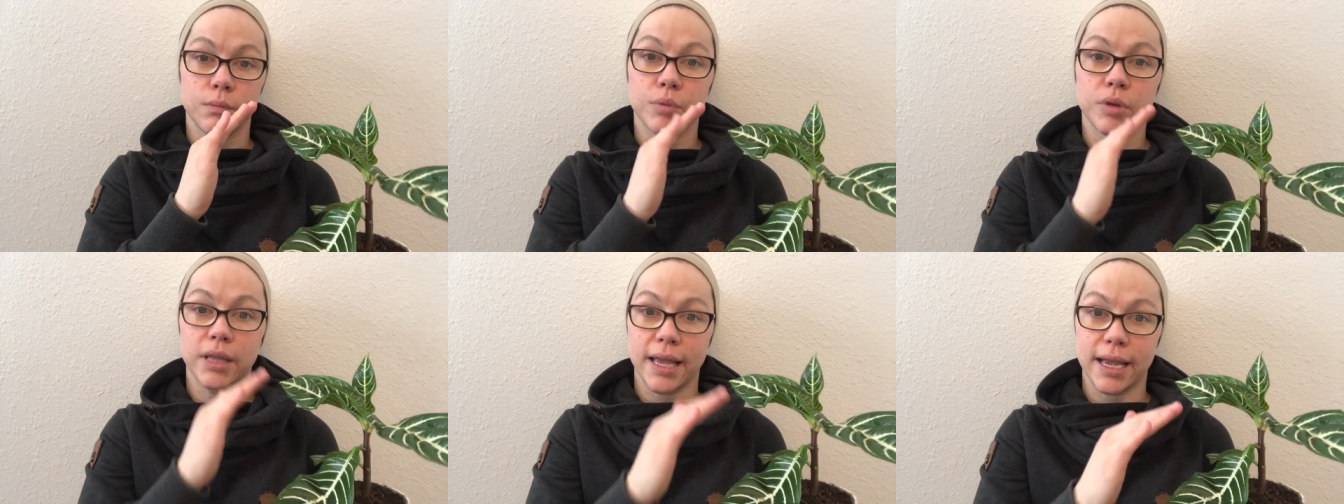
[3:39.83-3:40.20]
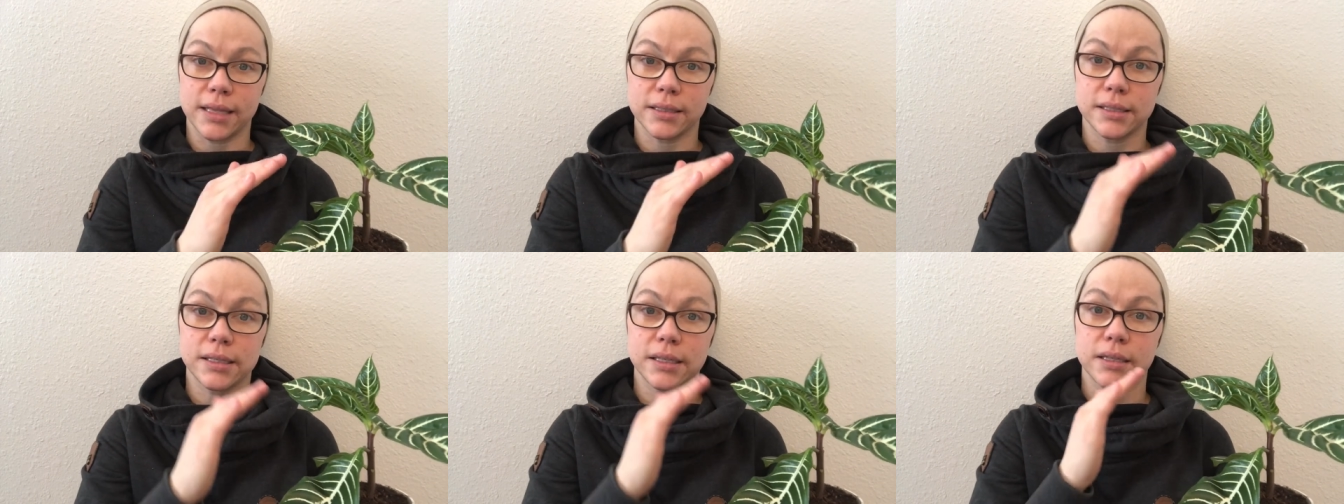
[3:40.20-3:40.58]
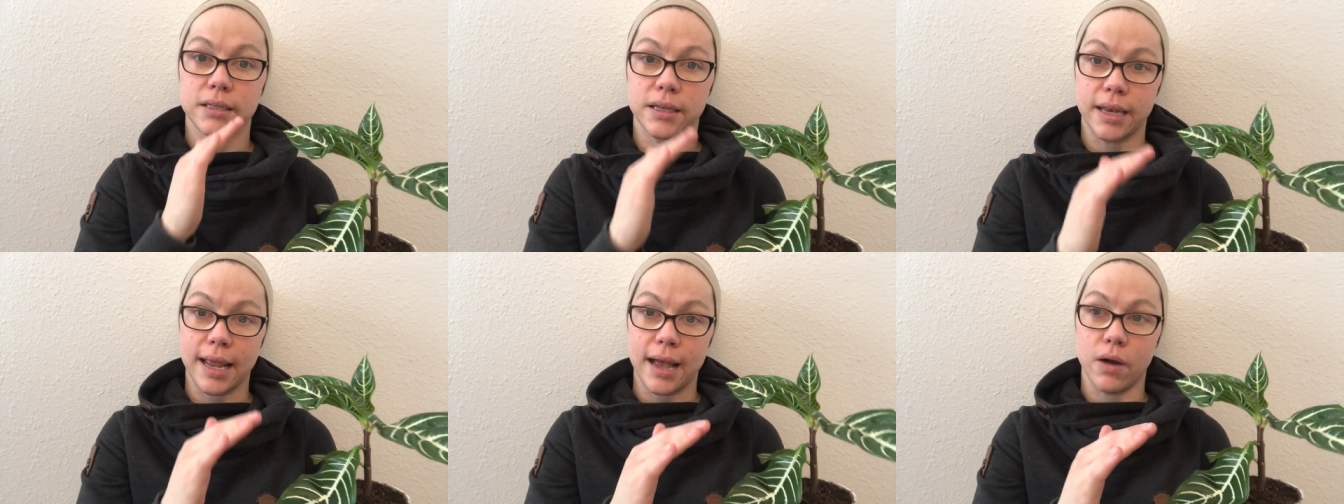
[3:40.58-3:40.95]
plants
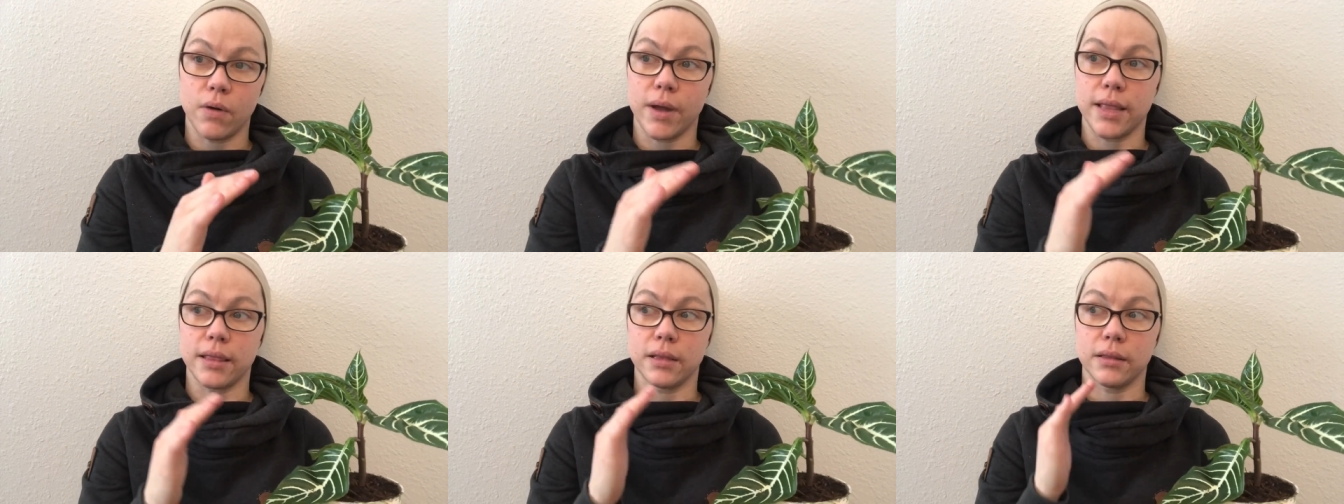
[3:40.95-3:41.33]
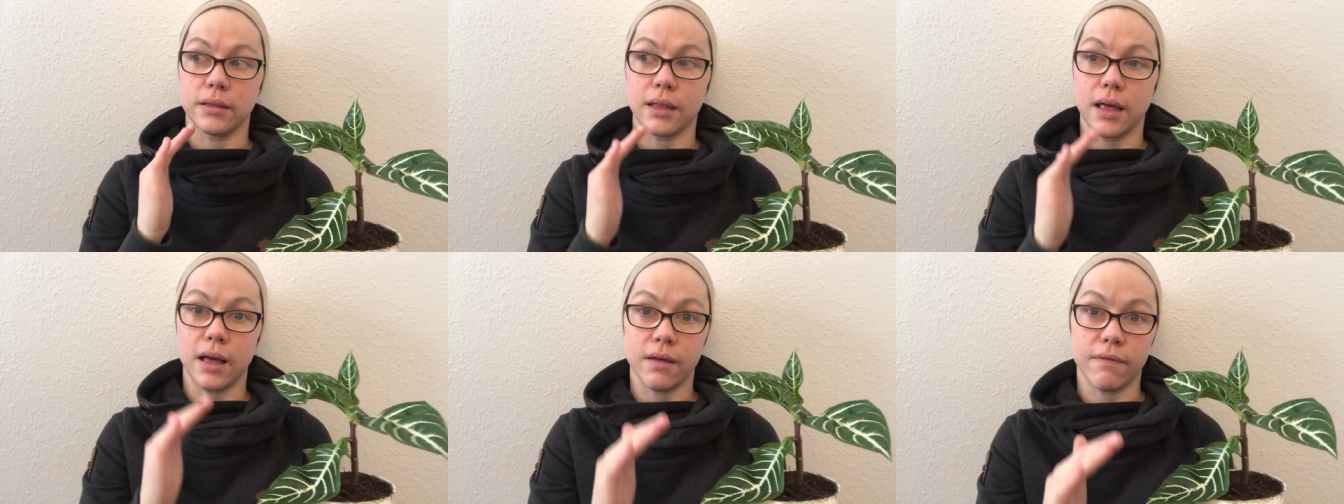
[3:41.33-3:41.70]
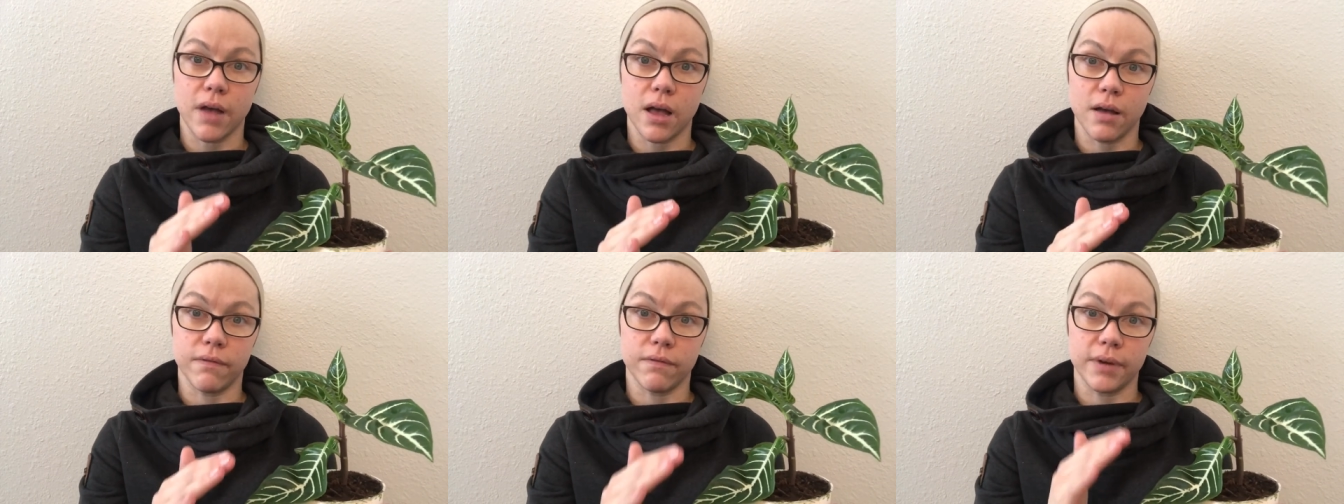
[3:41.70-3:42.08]
now and the love
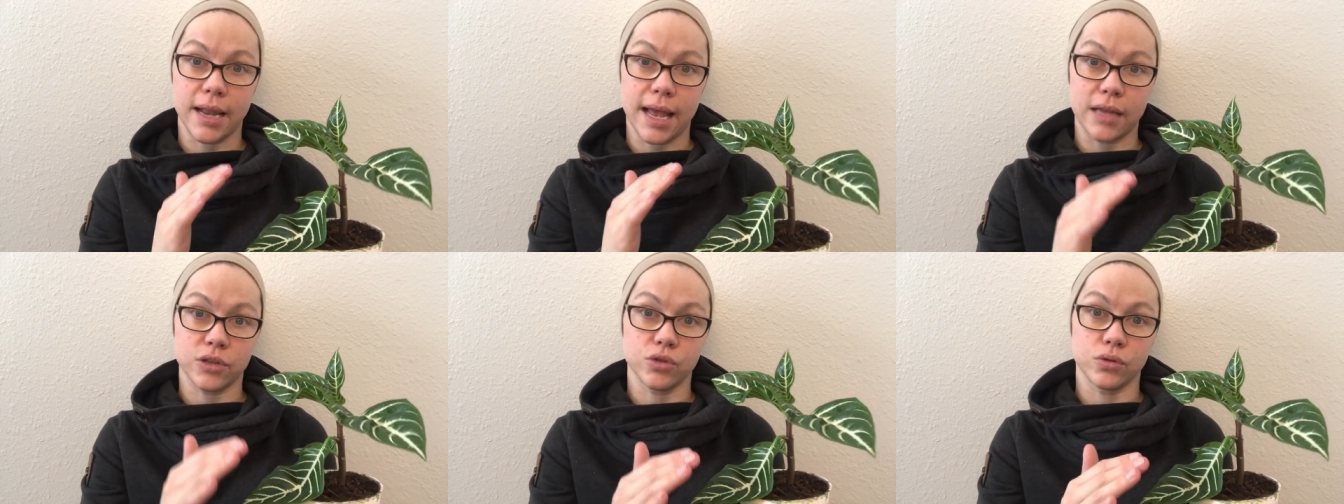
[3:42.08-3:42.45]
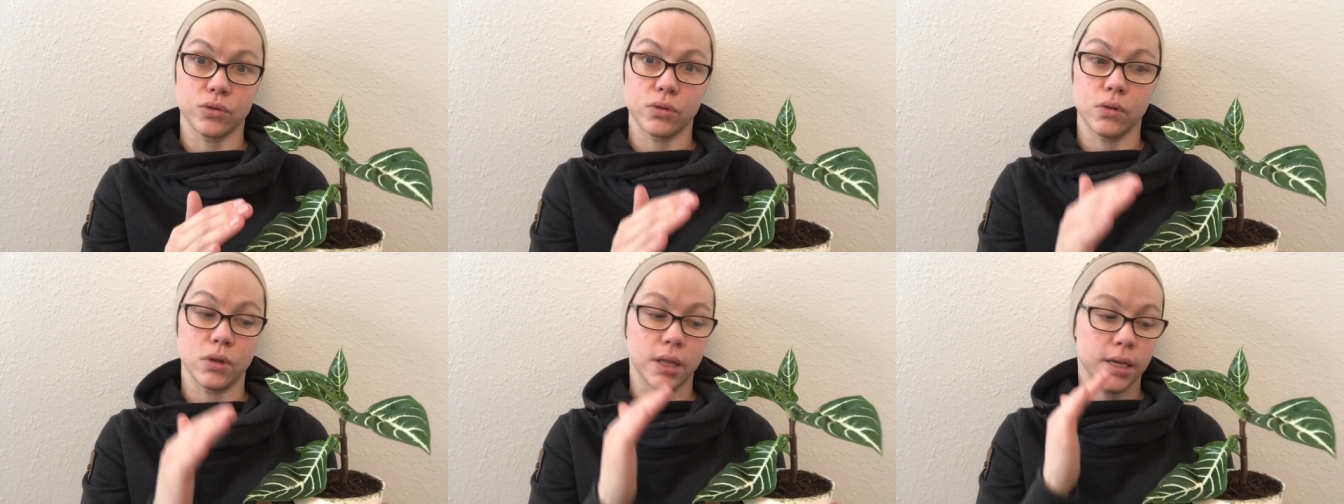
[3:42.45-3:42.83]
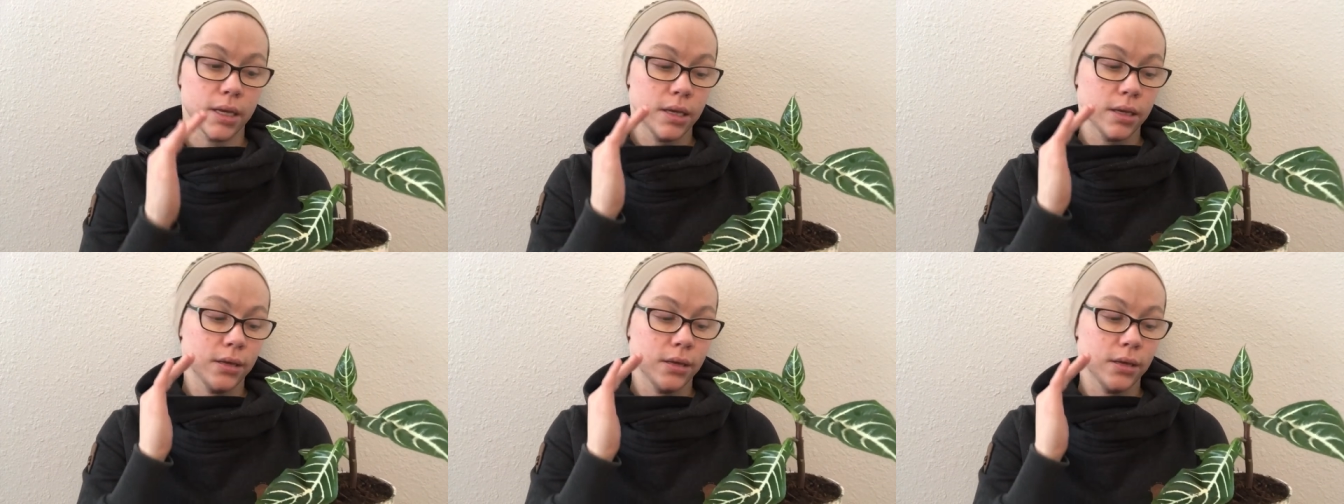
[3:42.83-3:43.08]
of natural